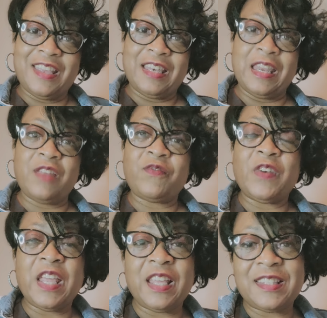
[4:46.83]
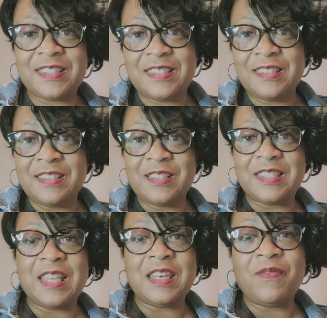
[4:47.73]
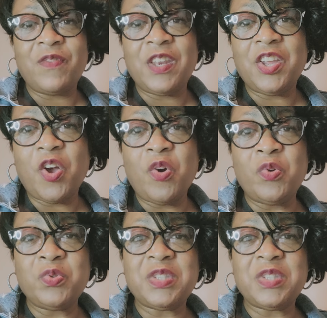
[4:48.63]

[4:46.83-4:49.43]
Netflix sending videos